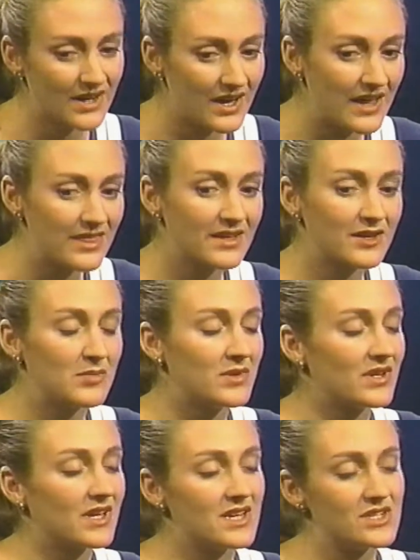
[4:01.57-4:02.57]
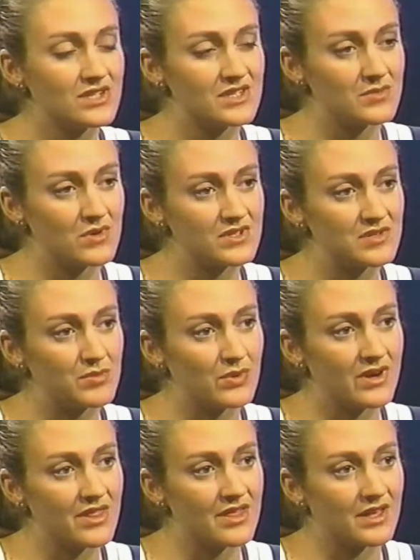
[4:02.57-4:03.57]
Yeah, I think communication is the most
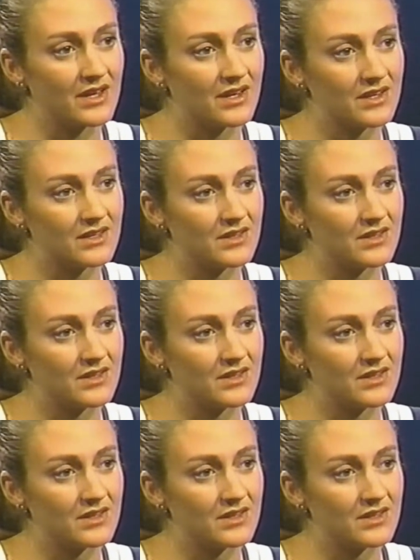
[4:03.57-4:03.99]
important thing.